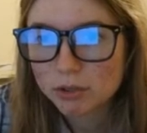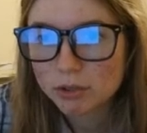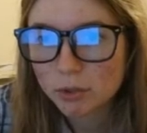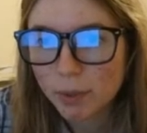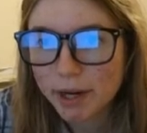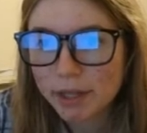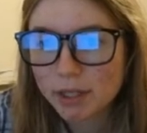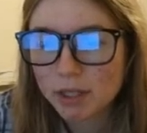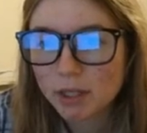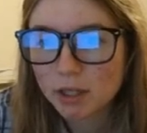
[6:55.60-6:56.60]
squared
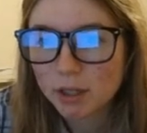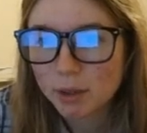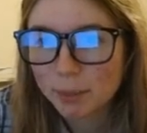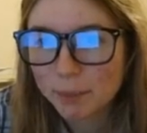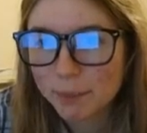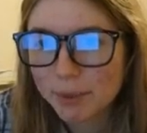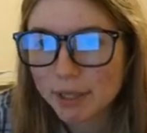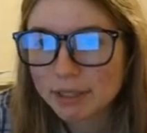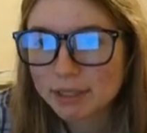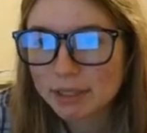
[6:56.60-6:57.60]

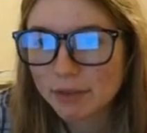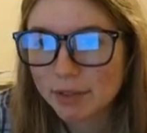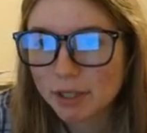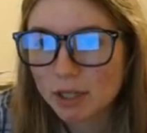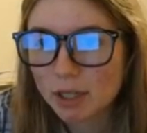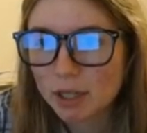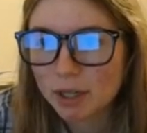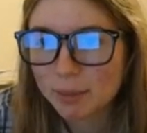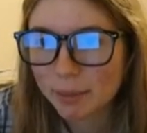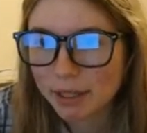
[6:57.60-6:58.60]
plus 7
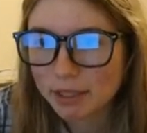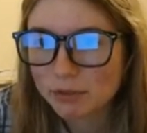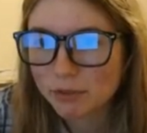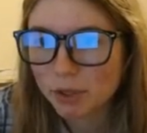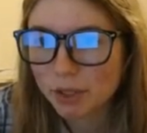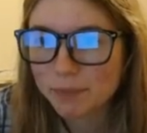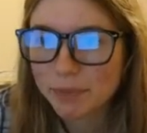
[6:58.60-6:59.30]
minus 4.